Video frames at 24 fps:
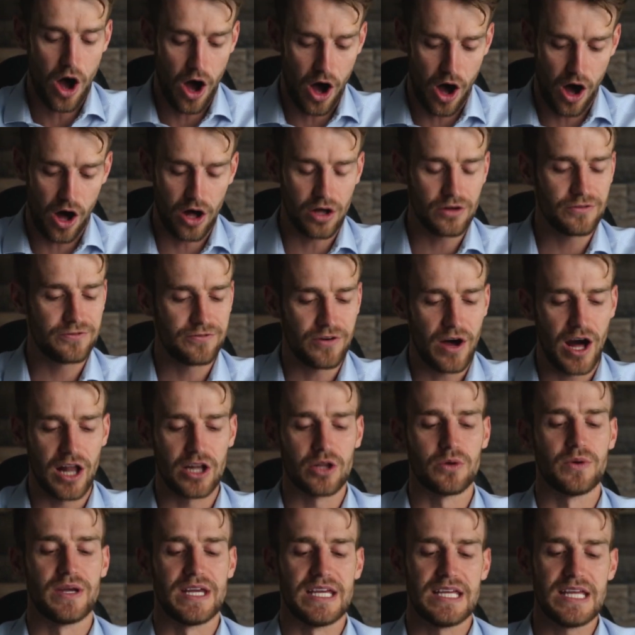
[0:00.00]
all
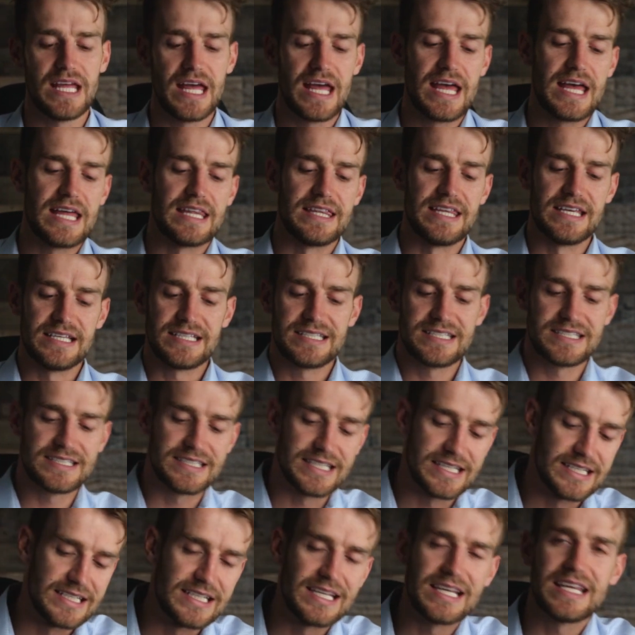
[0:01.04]
following
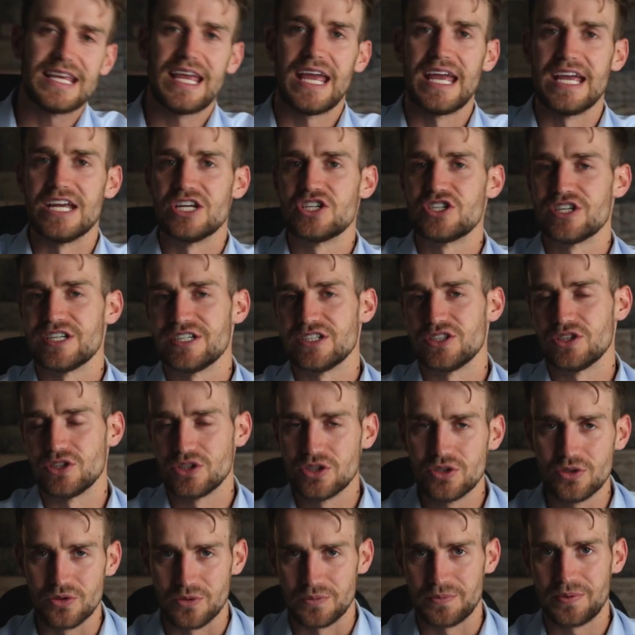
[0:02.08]
this syndication
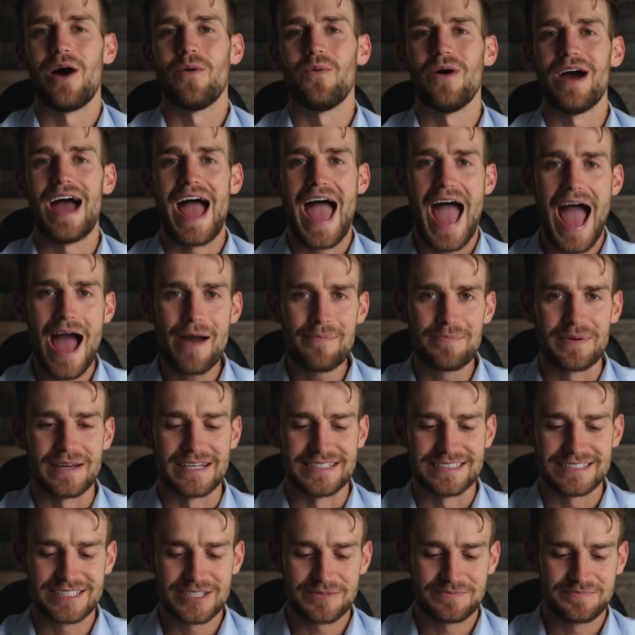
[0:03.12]
loop. Now, what
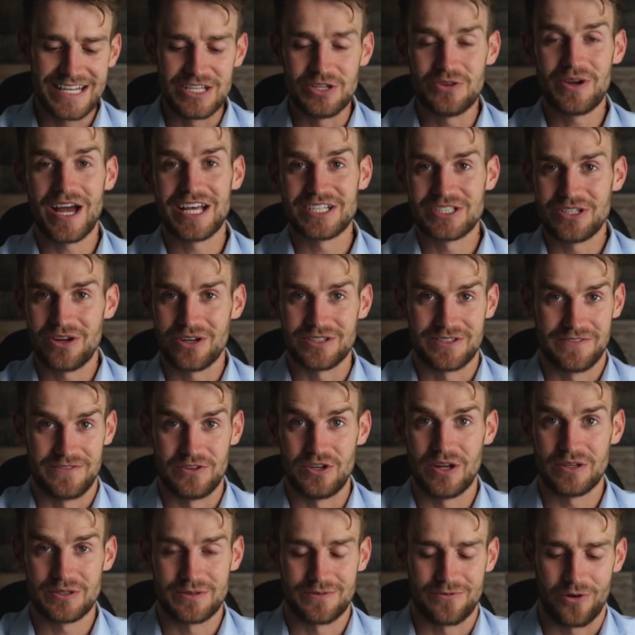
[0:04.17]
happens, and you guys know this if
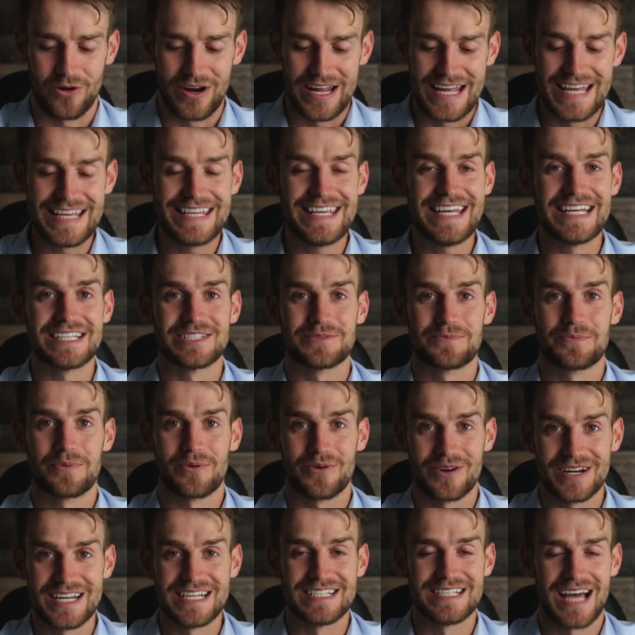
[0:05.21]
you've done this before, it gets
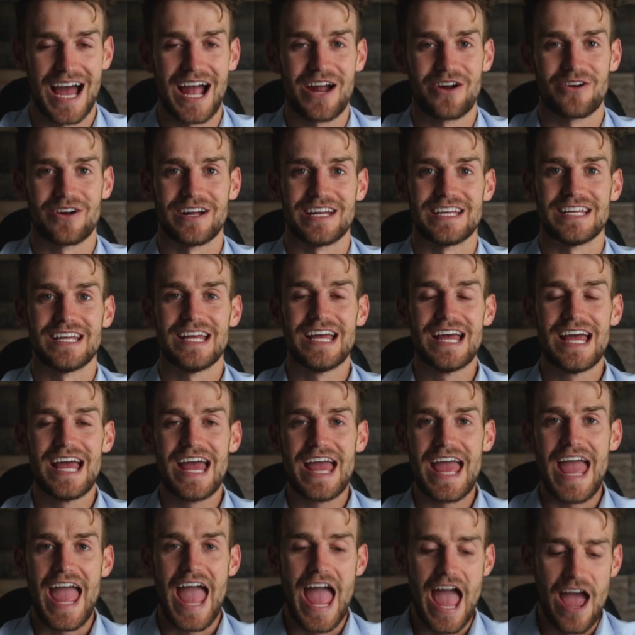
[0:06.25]
pretty tiring.
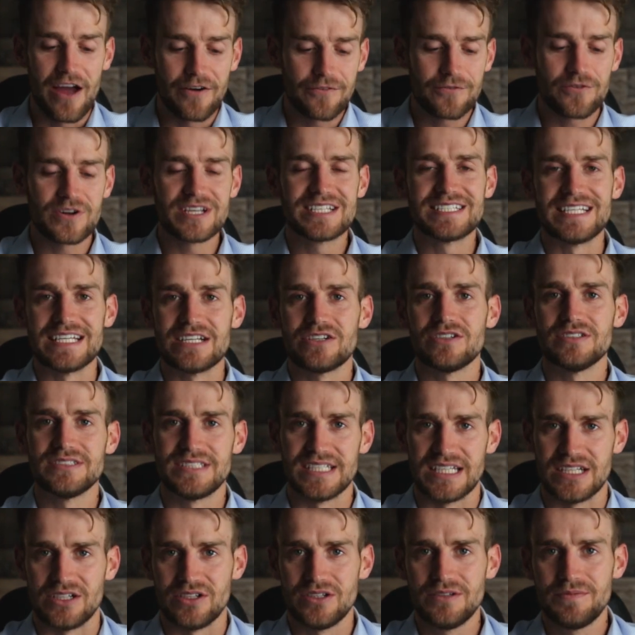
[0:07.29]
Every single
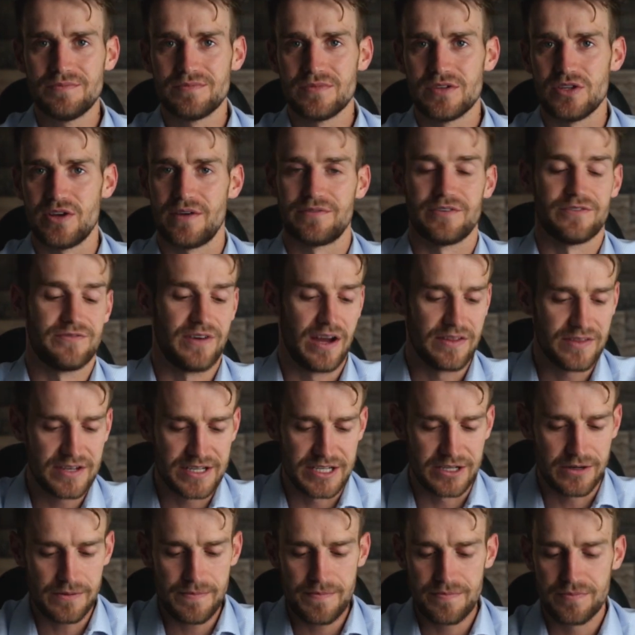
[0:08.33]
deal, you have to find the
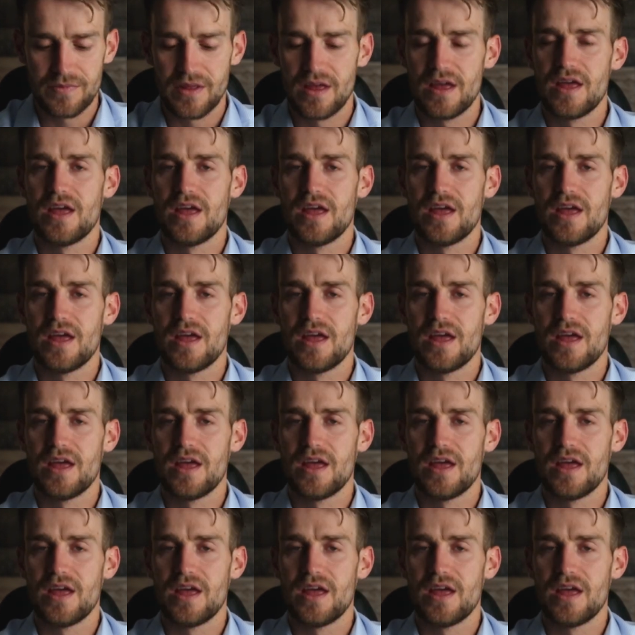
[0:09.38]
deal,